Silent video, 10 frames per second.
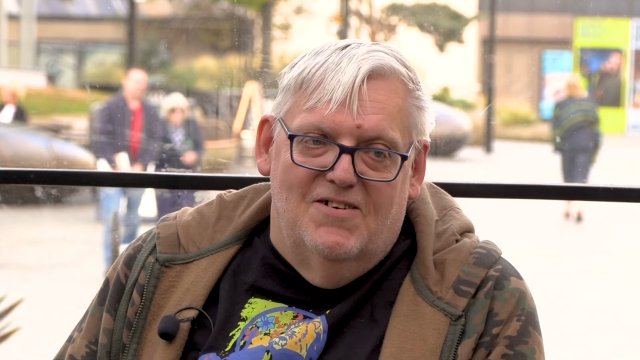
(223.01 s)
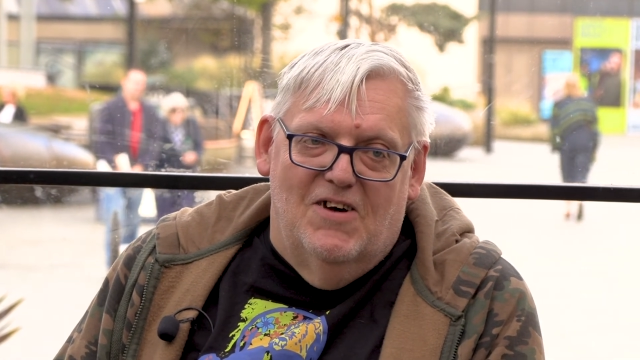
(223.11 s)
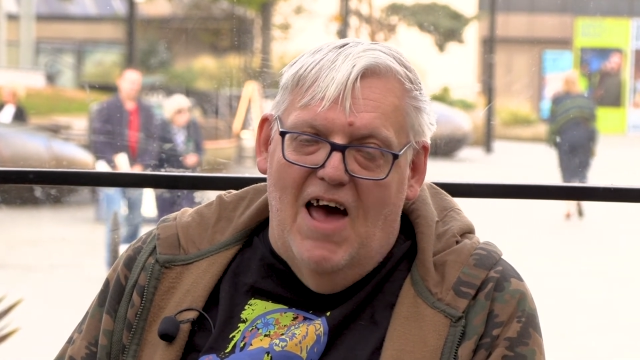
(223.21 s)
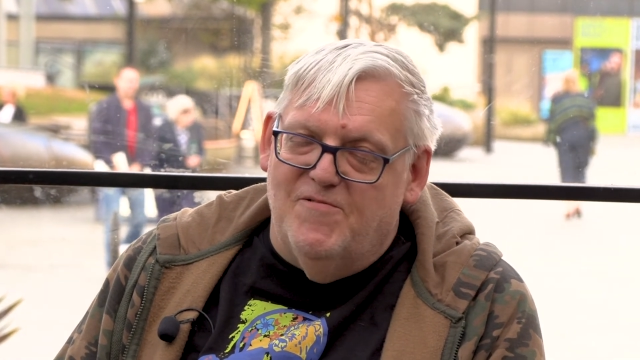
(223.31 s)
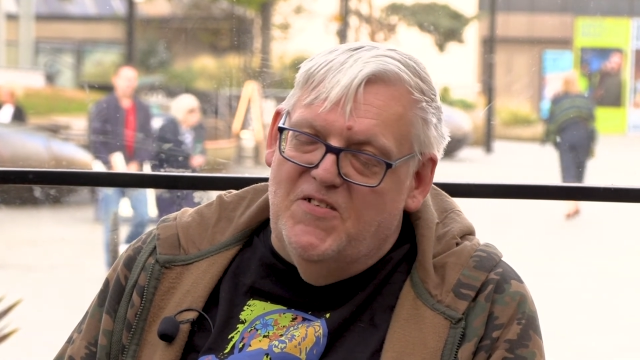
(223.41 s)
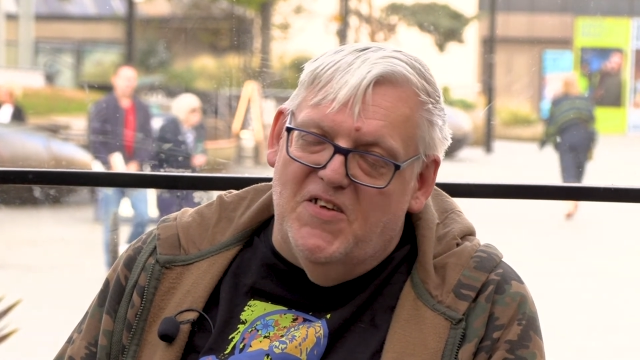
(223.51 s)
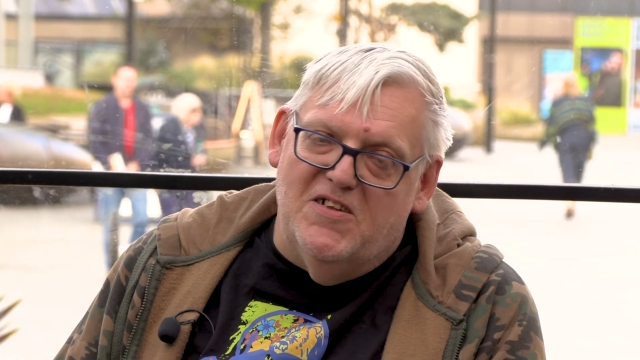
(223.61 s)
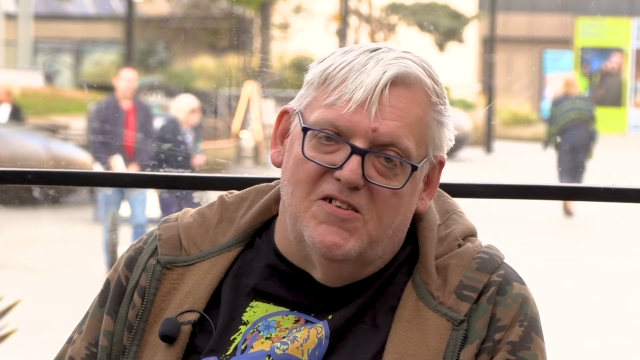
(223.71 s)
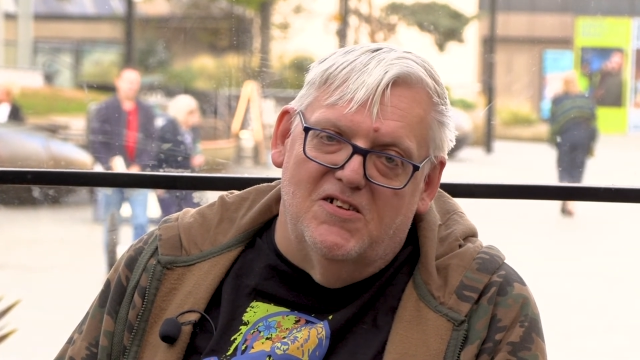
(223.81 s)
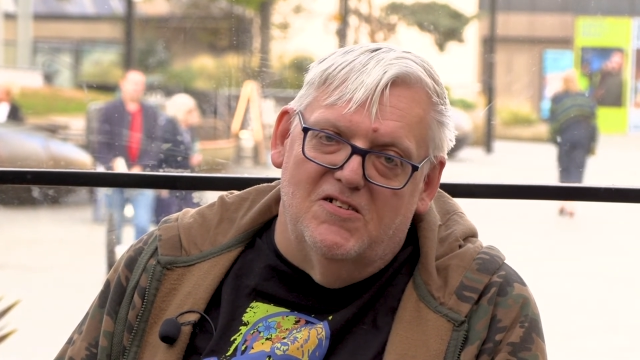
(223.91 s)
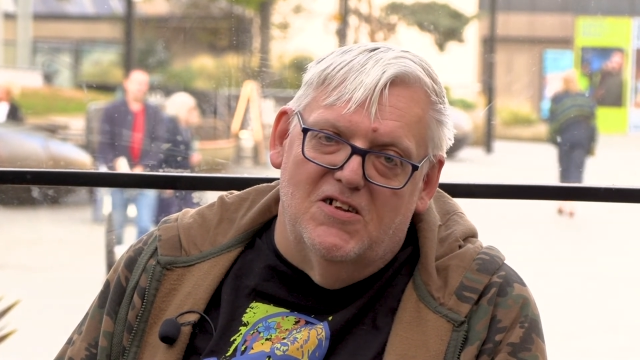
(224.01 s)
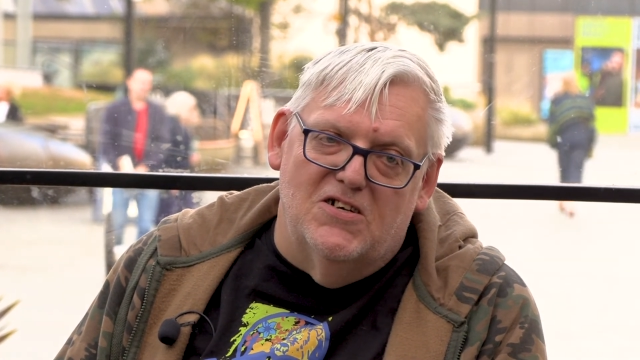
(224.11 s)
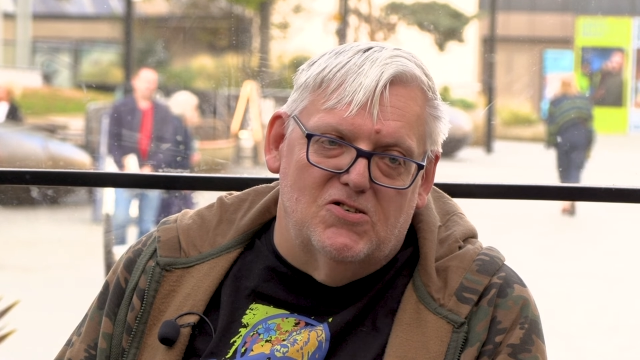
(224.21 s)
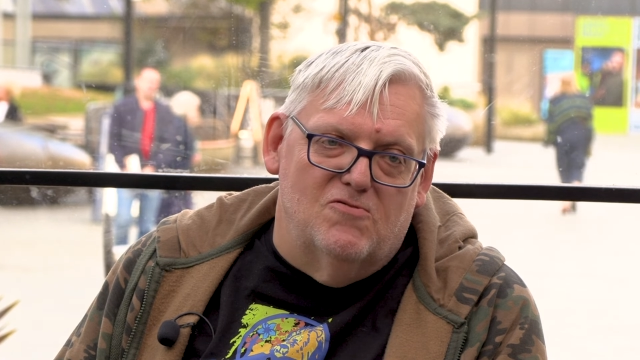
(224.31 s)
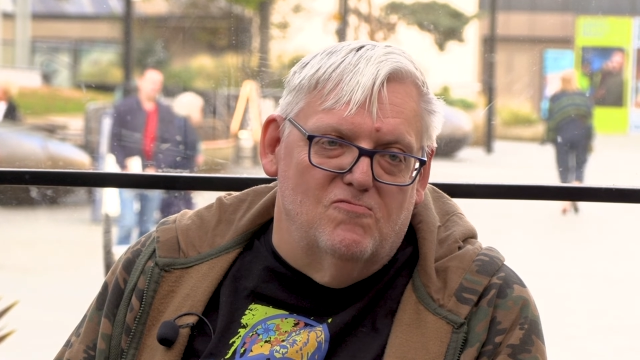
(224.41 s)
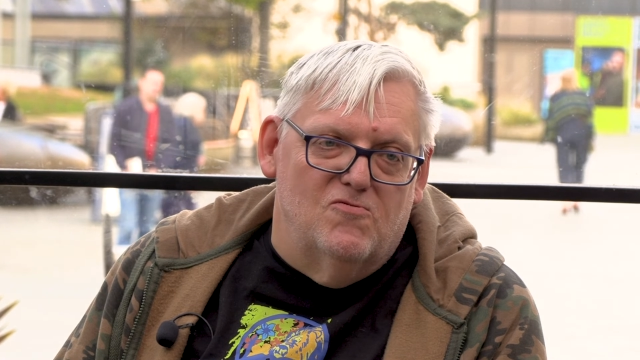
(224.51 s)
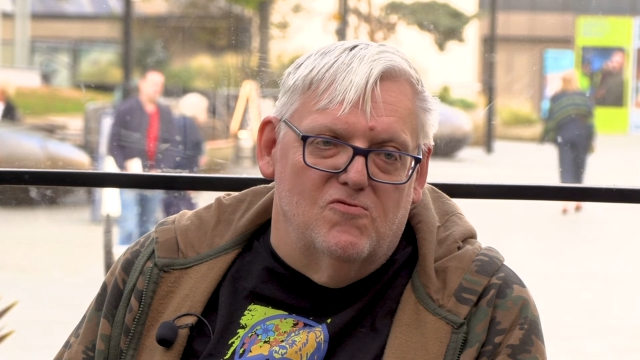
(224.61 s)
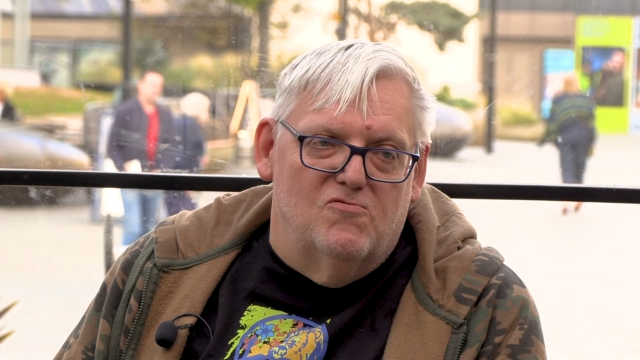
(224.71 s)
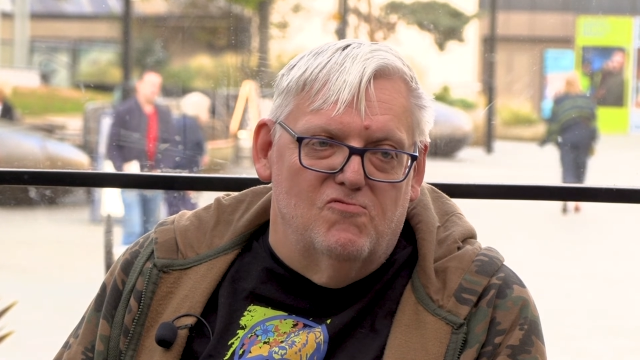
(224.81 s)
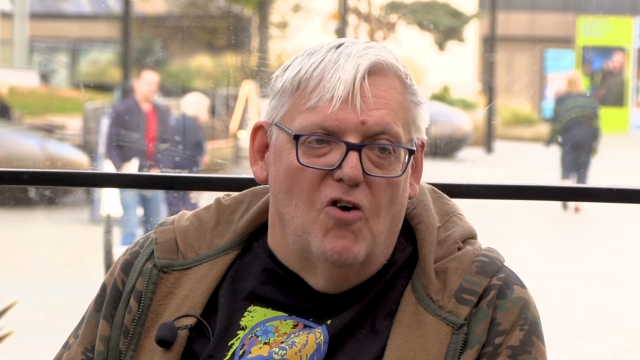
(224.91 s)
everything that's
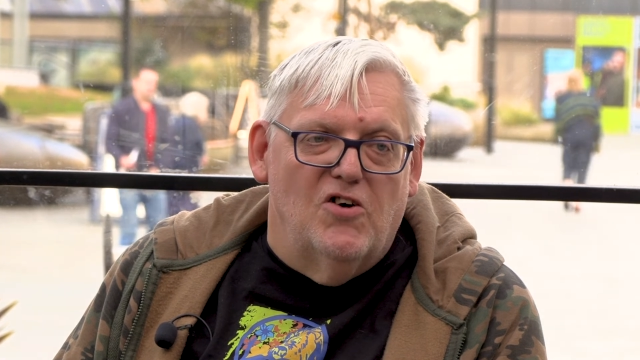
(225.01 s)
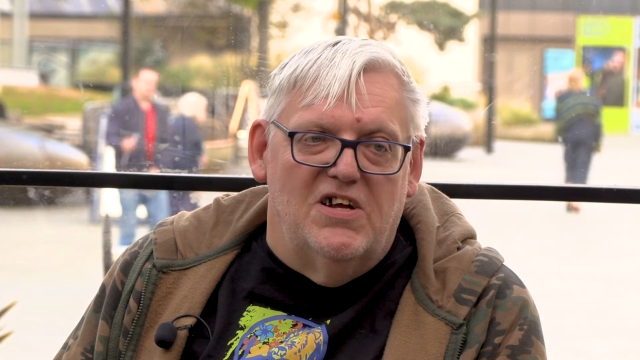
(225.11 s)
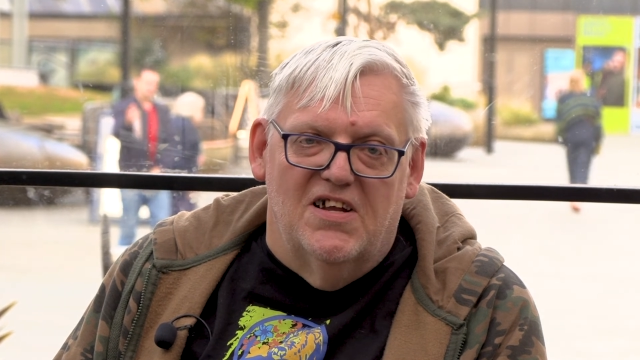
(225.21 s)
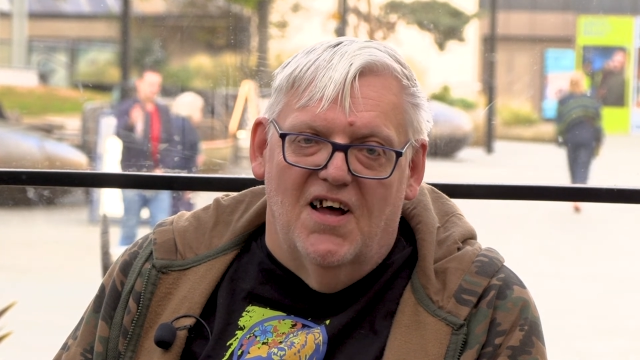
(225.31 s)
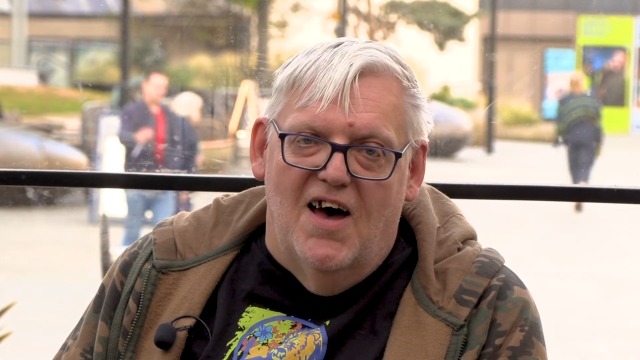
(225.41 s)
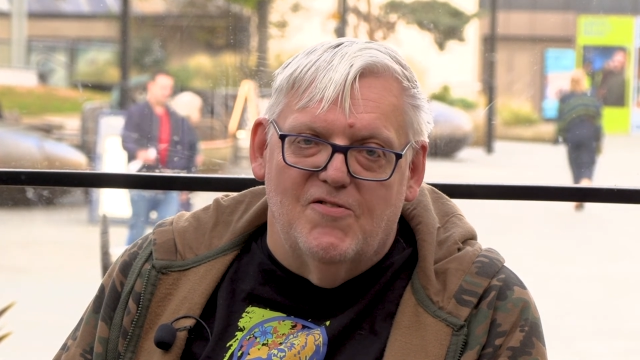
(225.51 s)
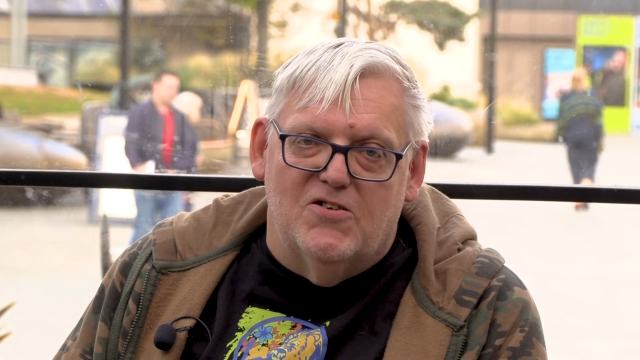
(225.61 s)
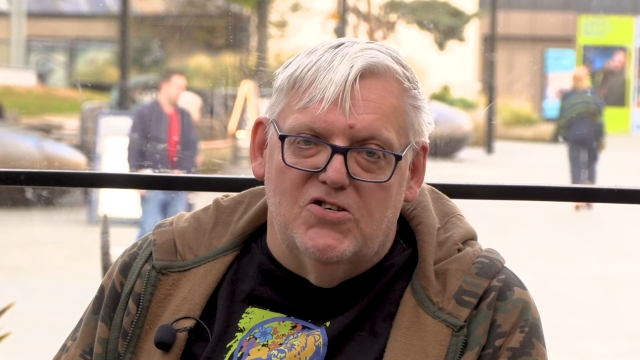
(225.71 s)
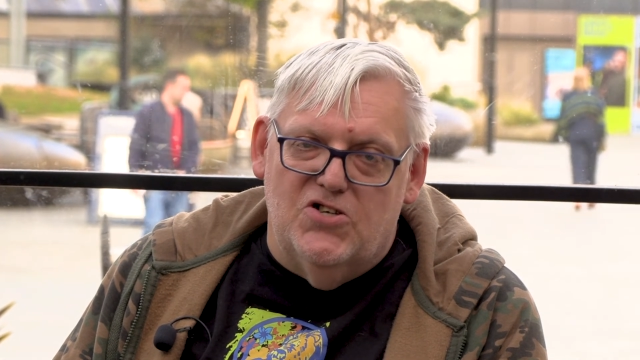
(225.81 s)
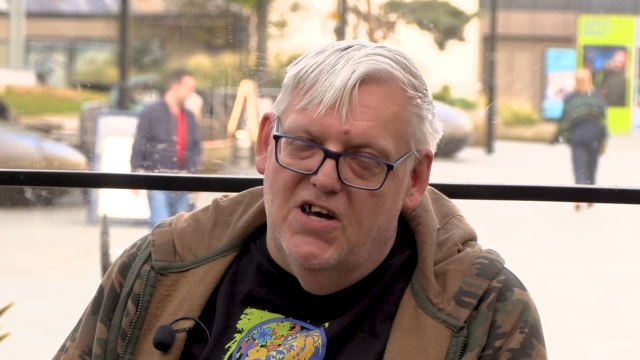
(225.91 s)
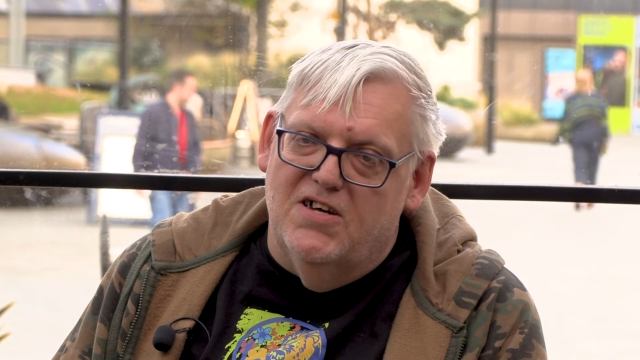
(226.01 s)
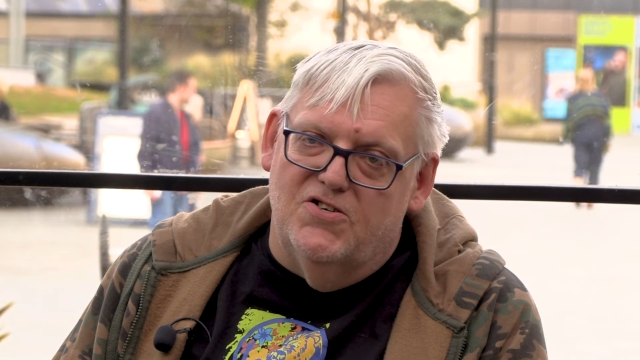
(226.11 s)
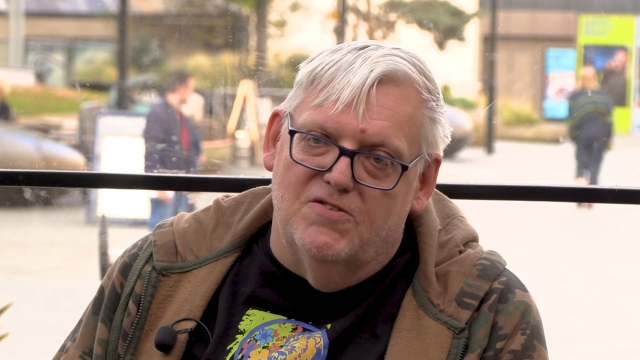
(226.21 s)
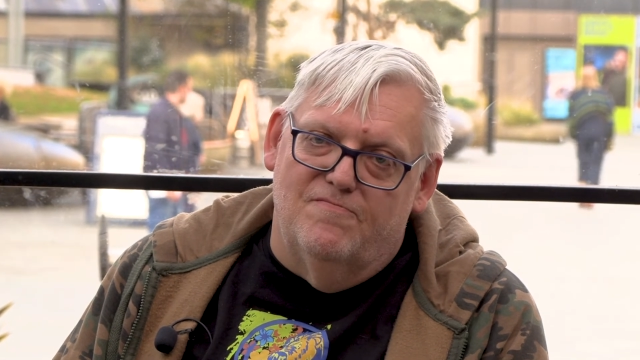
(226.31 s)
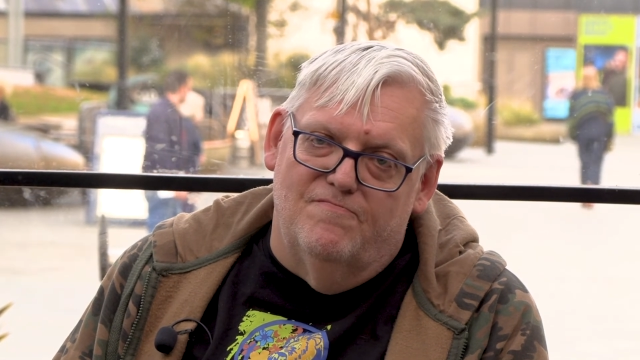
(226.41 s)
wrong in your life can change.